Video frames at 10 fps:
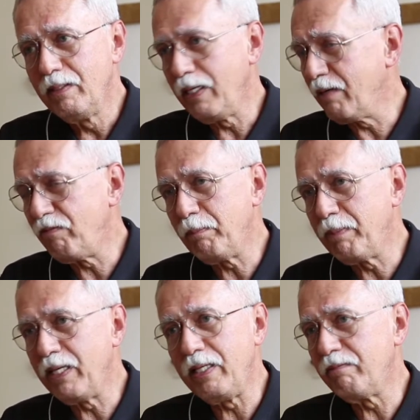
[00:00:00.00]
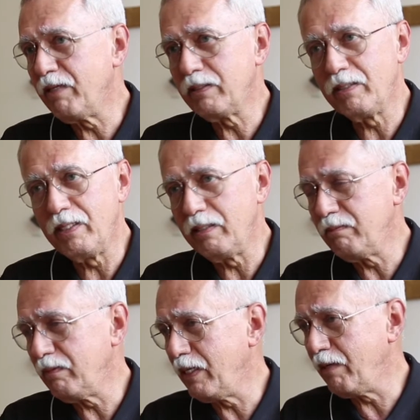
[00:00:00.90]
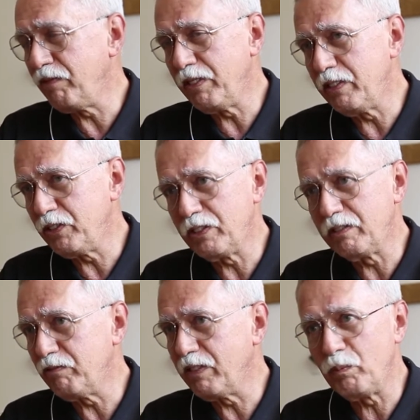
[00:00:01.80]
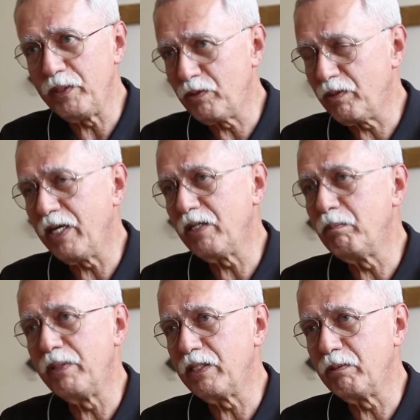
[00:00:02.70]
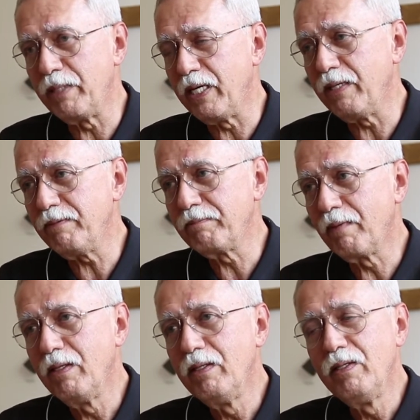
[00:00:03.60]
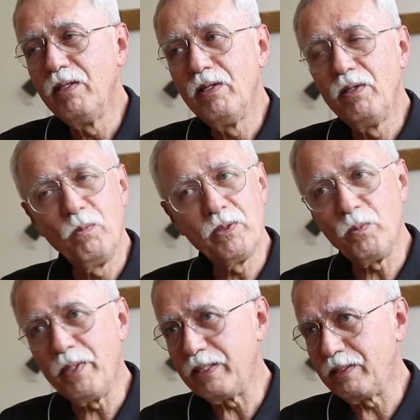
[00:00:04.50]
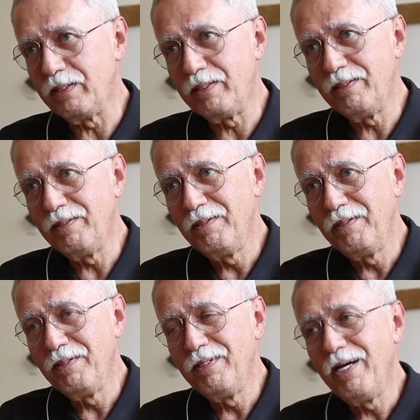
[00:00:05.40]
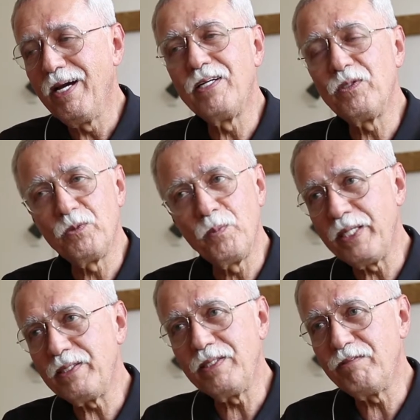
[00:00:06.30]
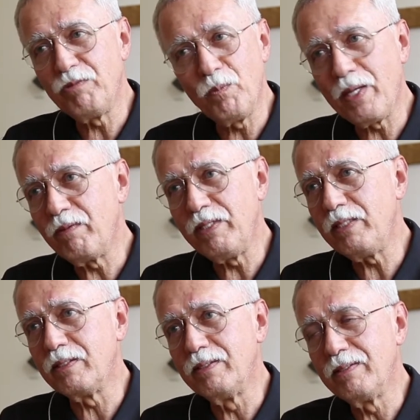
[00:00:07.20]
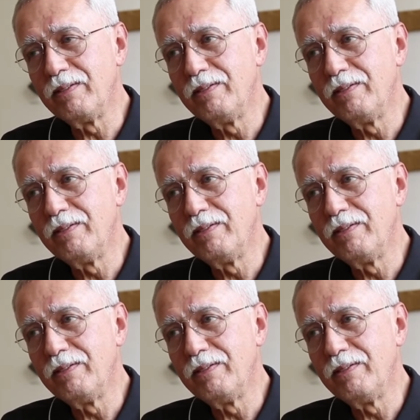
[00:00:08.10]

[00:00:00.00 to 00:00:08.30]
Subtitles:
Every penny invested, every initiative that we tried to bring to bear was wasted. And it's wasted for one reason.